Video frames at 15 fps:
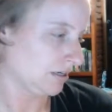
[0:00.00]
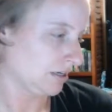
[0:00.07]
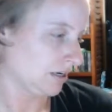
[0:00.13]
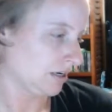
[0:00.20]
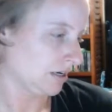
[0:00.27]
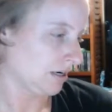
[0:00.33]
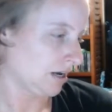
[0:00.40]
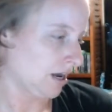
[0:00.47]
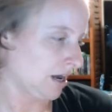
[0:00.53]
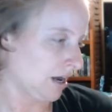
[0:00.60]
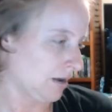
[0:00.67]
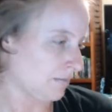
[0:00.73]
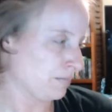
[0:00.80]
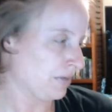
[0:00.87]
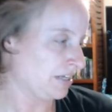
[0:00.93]

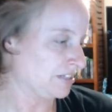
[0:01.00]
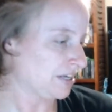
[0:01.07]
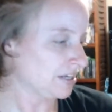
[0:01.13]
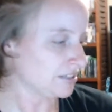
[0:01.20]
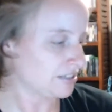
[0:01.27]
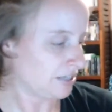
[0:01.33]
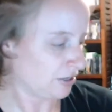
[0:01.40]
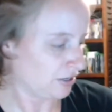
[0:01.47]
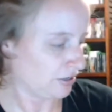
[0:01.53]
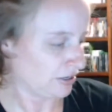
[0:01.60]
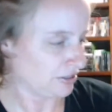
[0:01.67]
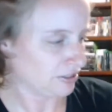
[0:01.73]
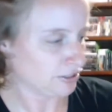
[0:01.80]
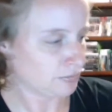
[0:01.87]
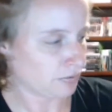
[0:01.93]
But it does tell you in
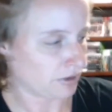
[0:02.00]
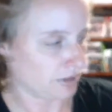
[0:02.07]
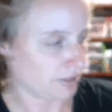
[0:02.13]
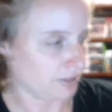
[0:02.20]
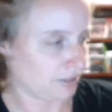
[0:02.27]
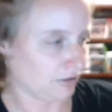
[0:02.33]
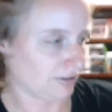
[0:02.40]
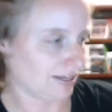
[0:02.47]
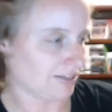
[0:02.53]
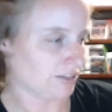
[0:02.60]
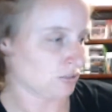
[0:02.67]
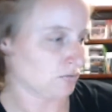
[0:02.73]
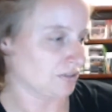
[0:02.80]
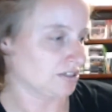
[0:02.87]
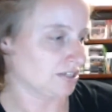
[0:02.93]
this part, you know, like this one,
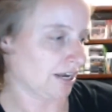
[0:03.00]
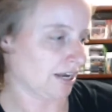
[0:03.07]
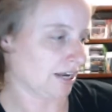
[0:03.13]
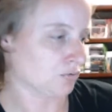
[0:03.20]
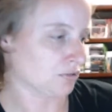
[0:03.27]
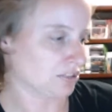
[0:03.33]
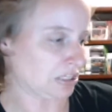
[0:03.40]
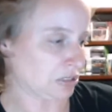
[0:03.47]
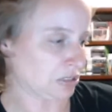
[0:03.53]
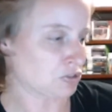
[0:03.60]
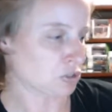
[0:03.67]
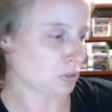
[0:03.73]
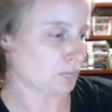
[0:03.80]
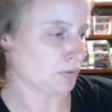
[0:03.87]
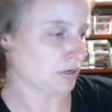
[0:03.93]
Zant was the
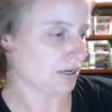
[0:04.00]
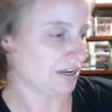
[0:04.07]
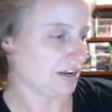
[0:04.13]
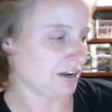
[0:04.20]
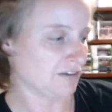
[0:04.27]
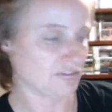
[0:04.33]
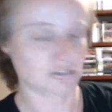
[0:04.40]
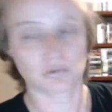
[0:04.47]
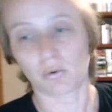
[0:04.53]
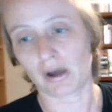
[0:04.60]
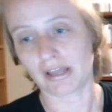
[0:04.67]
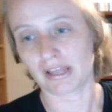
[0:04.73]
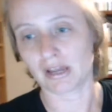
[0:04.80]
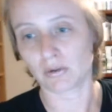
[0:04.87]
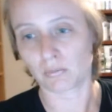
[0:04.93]
usurper king of the
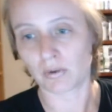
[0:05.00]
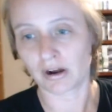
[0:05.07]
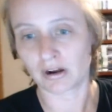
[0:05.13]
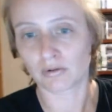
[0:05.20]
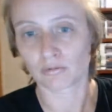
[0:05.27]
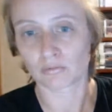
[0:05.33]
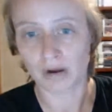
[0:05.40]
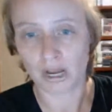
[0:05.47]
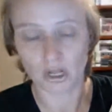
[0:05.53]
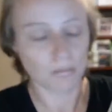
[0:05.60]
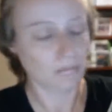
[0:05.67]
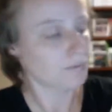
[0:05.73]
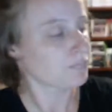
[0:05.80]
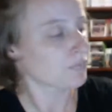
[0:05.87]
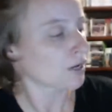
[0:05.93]
Twilight realm
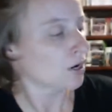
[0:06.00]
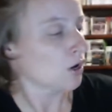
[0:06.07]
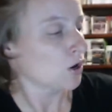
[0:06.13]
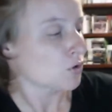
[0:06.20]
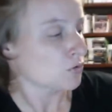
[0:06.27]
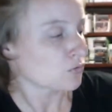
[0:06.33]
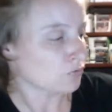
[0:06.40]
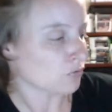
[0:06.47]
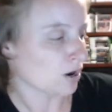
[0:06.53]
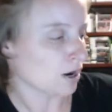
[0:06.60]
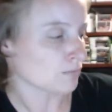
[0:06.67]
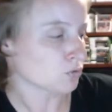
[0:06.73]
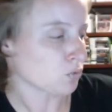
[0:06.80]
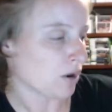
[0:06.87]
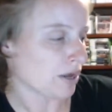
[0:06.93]
from
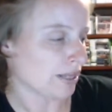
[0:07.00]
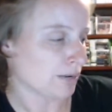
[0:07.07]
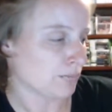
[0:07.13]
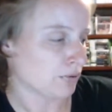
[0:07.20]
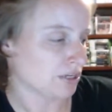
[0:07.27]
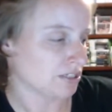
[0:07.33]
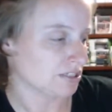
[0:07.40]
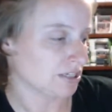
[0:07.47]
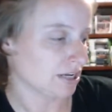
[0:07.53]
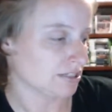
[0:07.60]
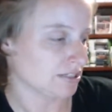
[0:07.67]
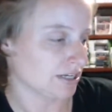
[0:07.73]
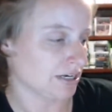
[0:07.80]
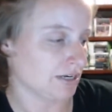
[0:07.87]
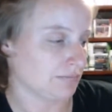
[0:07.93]
Twilight Princess,
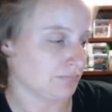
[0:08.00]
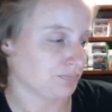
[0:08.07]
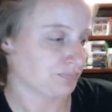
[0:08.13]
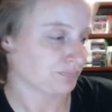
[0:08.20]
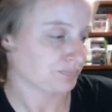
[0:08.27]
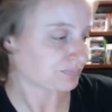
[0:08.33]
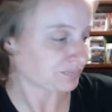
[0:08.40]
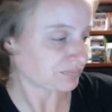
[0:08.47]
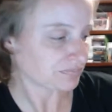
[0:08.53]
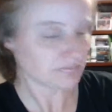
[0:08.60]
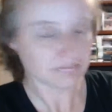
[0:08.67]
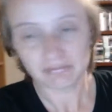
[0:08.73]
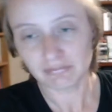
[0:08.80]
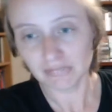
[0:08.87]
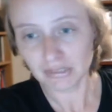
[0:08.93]
and it
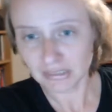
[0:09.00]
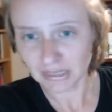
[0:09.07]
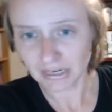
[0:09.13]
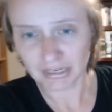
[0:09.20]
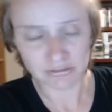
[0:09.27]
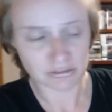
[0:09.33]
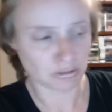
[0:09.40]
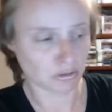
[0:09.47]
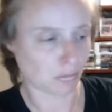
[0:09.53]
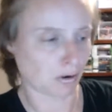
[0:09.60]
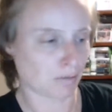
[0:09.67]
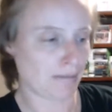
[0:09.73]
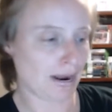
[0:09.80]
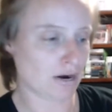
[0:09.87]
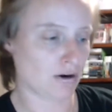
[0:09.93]
kind of gives a little more
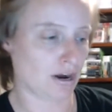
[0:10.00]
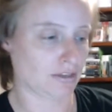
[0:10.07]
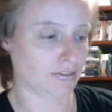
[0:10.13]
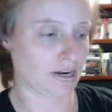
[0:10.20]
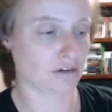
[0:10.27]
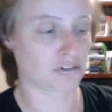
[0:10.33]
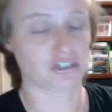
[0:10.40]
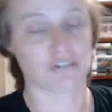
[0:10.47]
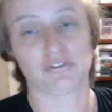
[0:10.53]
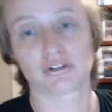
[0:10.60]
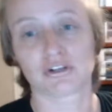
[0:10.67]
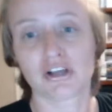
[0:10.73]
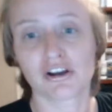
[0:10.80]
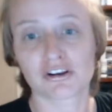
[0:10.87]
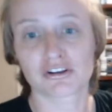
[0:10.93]
background there. So if you're
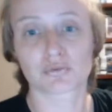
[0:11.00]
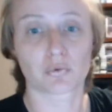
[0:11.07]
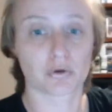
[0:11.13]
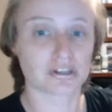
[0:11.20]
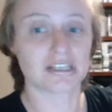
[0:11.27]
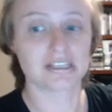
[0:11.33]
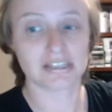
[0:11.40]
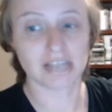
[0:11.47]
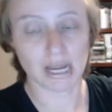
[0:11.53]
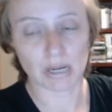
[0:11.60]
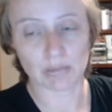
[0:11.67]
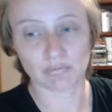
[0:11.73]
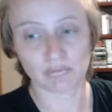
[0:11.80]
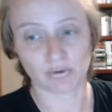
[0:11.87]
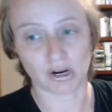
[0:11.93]
curious where these came
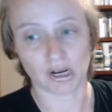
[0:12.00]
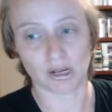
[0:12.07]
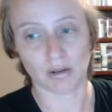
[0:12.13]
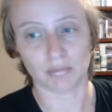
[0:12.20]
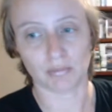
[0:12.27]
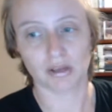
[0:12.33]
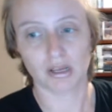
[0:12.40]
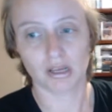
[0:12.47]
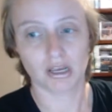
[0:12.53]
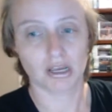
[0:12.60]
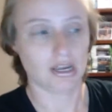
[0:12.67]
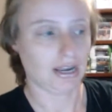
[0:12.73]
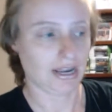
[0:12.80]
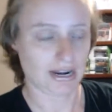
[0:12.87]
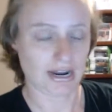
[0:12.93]
from,
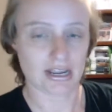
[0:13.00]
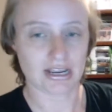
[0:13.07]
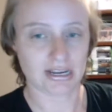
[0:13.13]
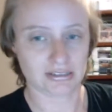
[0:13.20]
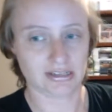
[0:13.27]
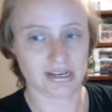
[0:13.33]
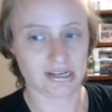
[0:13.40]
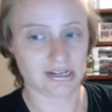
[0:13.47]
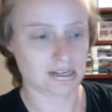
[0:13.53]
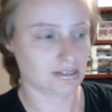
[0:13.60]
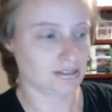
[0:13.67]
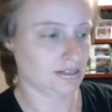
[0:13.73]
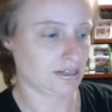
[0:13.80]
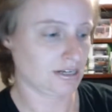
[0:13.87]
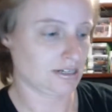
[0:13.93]
it
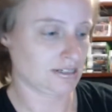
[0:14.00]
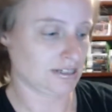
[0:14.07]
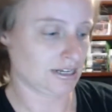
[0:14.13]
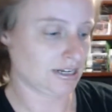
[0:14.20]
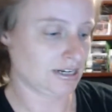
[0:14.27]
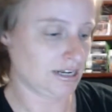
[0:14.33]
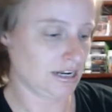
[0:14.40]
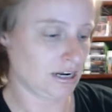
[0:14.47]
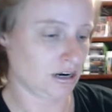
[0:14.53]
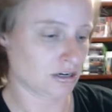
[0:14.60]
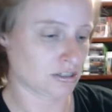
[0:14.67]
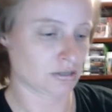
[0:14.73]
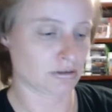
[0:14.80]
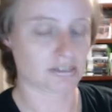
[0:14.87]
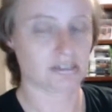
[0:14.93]
is in here. So
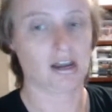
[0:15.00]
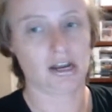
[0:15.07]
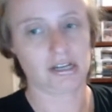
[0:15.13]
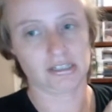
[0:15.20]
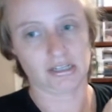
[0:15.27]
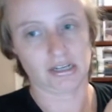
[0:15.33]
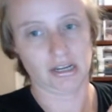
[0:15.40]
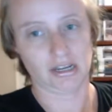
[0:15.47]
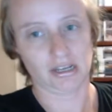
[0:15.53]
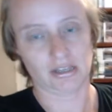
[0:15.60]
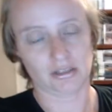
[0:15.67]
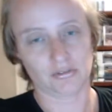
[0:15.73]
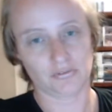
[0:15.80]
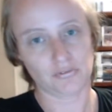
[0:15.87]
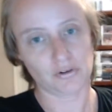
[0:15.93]
it's not in the
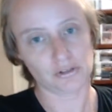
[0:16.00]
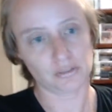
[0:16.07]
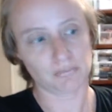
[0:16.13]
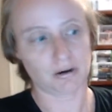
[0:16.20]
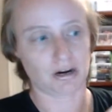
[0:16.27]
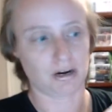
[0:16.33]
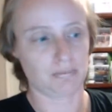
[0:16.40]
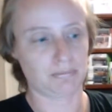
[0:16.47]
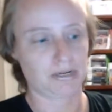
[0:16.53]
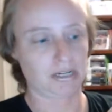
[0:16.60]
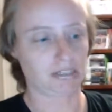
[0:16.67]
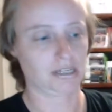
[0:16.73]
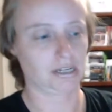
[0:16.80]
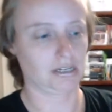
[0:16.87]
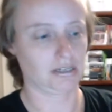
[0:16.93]
first part, but it's
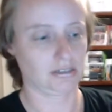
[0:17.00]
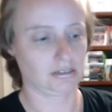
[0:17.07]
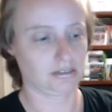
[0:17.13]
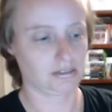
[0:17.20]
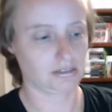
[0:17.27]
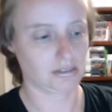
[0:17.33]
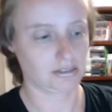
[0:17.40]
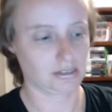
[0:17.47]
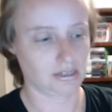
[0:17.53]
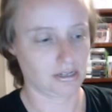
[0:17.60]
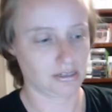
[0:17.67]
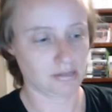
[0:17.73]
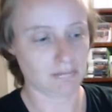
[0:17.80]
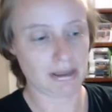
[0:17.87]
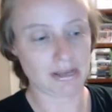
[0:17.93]
in the
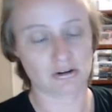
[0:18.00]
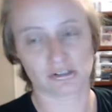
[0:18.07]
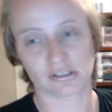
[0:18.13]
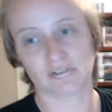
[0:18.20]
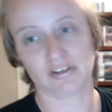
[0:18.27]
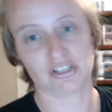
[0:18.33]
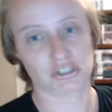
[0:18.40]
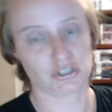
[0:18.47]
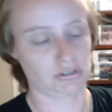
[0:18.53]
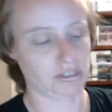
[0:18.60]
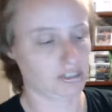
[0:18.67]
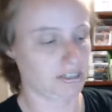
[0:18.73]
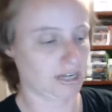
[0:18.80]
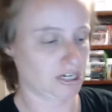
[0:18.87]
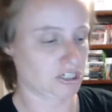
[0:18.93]
Makers of History
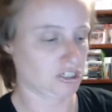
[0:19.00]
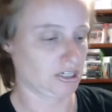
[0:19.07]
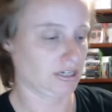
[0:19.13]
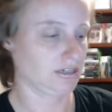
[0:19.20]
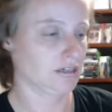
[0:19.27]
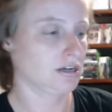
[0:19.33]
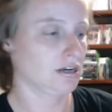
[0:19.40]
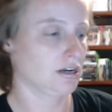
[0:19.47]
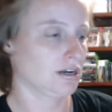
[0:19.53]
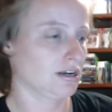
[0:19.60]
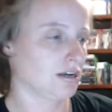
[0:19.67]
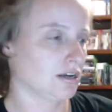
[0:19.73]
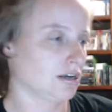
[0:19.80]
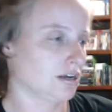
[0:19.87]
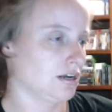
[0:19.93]
section.
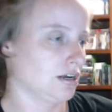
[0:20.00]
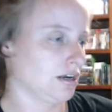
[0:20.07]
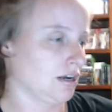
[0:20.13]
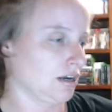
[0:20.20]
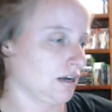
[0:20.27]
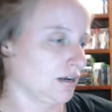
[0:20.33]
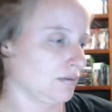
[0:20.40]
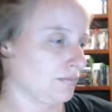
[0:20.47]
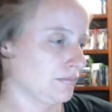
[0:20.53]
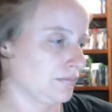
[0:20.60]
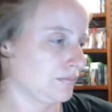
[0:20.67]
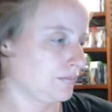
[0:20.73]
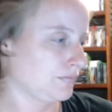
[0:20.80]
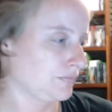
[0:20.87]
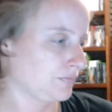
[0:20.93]
It
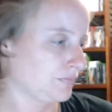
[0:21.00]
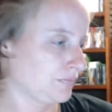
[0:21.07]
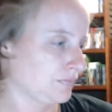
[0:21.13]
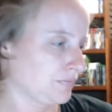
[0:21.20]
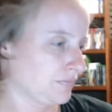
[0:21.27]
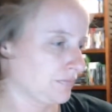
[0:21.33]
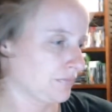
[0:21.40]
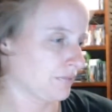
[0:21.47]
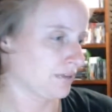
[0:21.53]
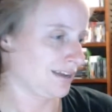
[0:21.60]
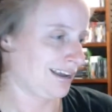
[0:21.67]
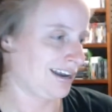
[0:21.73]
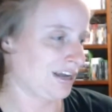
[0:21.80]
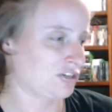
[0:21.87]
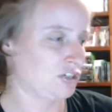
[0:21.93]

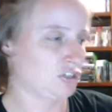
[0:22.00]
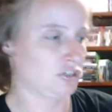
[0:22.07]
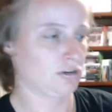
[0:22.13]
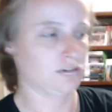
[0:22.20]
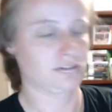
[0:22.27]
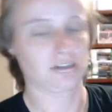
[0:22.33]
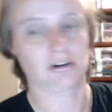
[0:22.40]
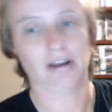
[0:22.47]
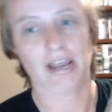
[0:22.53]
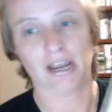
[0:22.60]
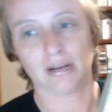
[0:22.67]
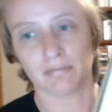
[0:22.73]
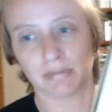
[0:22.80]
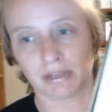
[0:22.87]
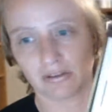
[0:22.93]
actually shows their
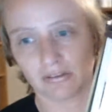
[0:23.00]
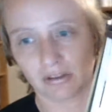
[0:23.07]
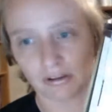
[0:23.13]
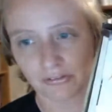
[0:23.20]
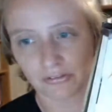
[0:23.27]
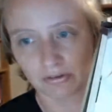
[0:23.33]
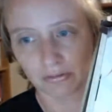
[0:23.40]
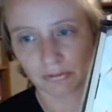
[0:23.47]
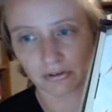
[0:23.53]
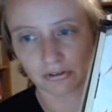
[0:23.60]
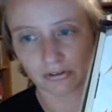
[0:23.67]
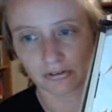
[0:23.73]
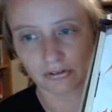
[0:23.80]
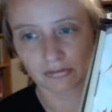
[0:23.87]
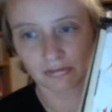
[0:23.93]
8-bit selves, which
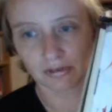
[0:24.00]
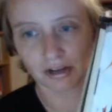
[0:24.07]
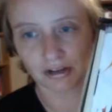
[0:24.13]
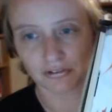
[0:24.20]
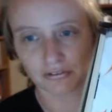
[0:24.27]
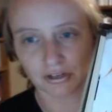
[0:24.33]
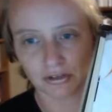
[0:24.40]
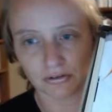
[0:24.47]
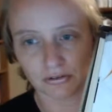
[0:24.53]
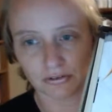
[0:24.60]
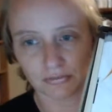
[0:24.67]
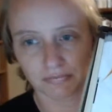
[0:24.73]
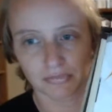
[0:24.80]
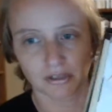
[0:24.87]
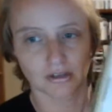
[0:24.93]
is kind of cute
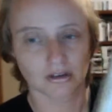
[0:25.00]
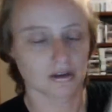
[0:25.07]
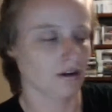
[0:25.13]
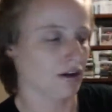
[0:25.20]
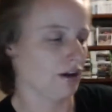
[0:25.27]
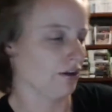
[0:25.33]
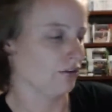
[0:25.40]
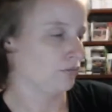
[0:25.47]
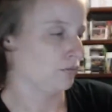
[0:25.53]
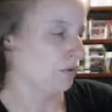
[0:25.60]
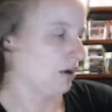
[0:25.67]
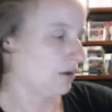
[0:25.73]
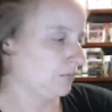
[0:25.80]
as well.